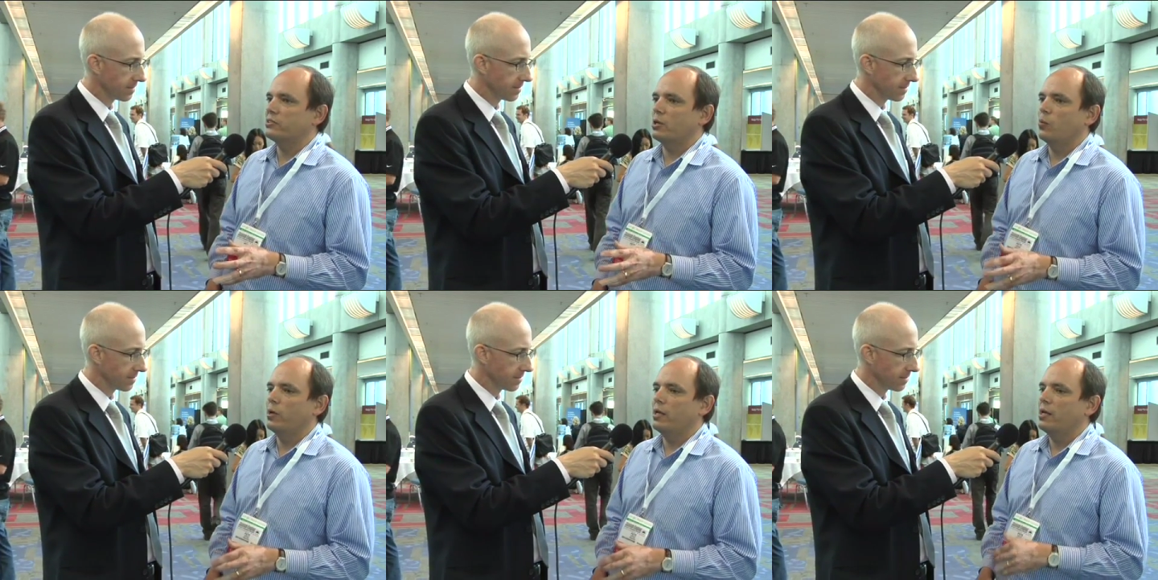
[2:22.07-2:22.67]

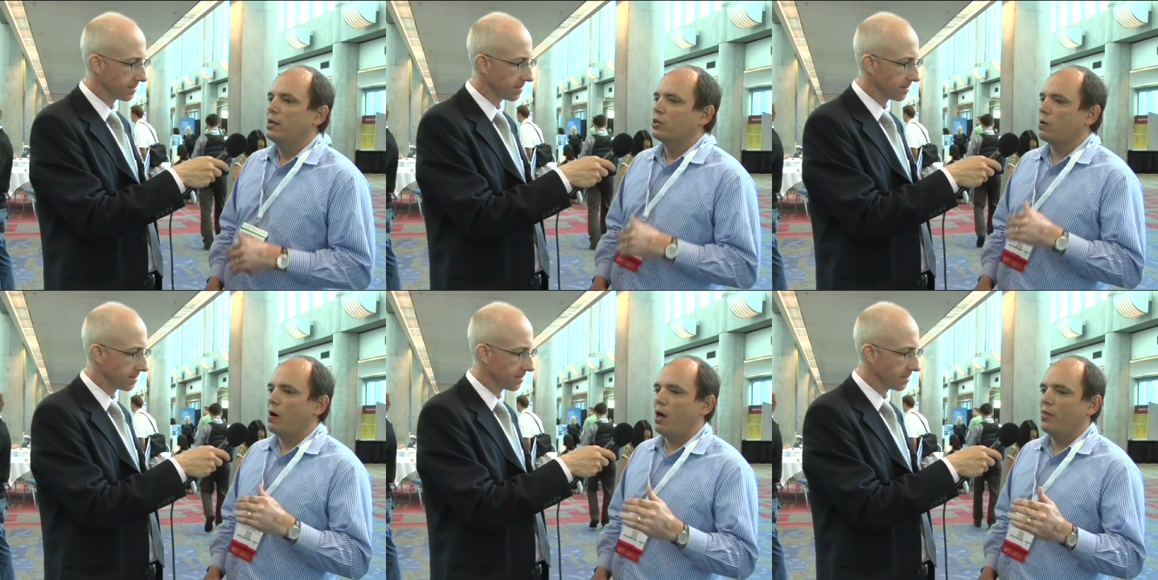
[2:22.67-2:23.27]
Speaker 1: So we
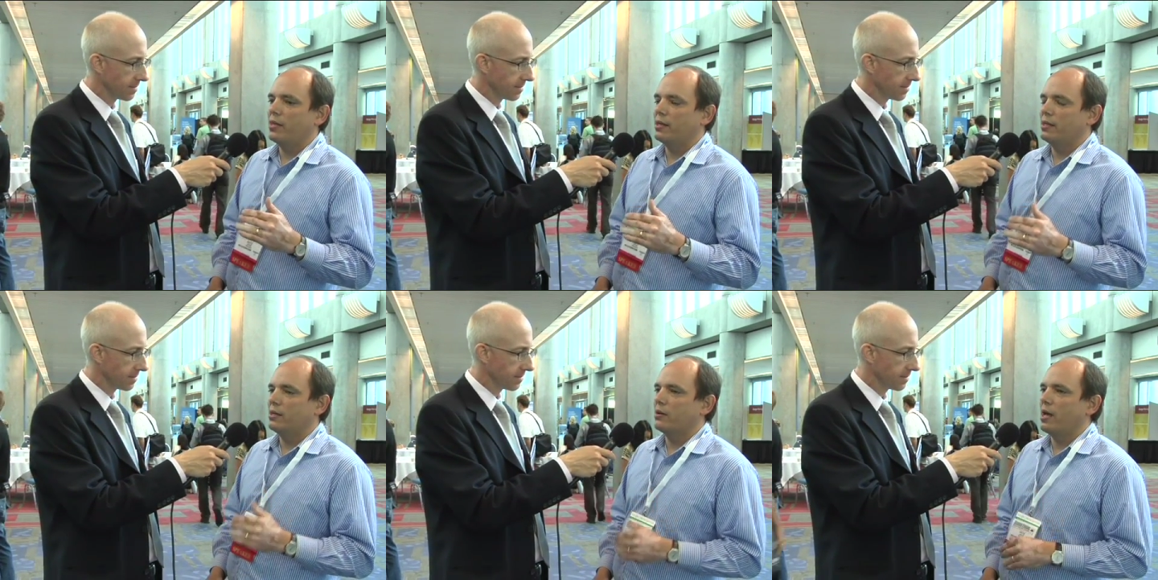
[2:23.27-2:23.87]
crawl the
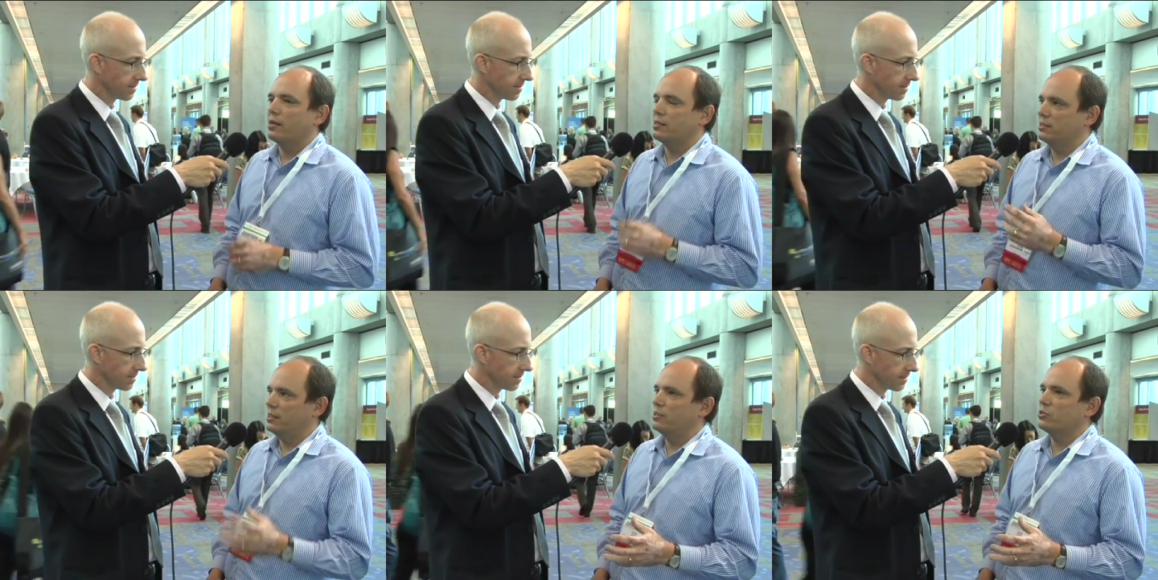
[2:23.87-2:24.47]
internet
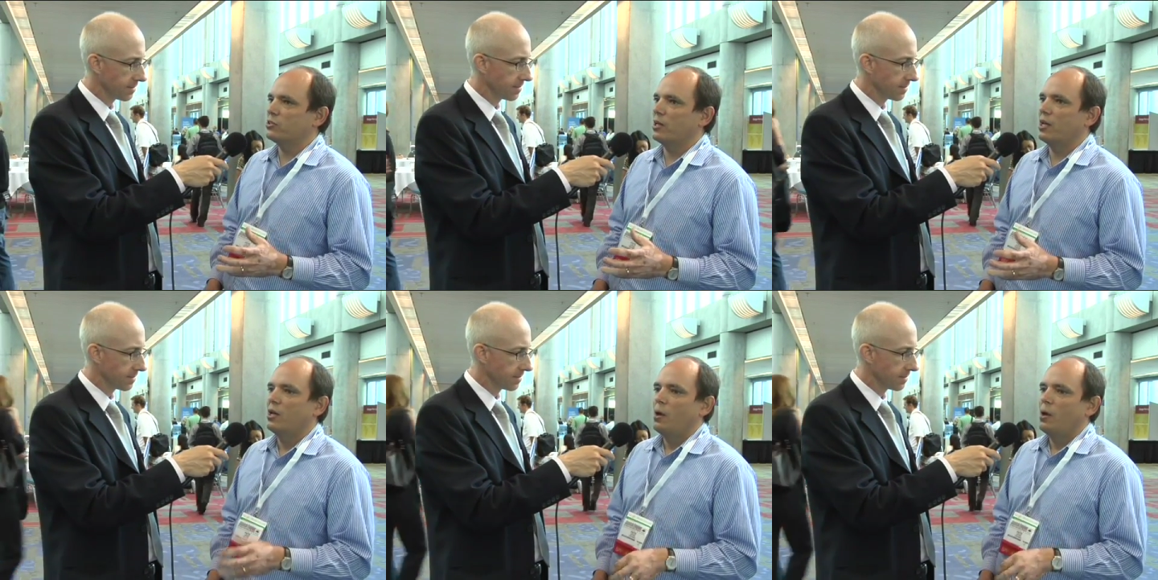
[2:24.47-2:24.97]
continuously,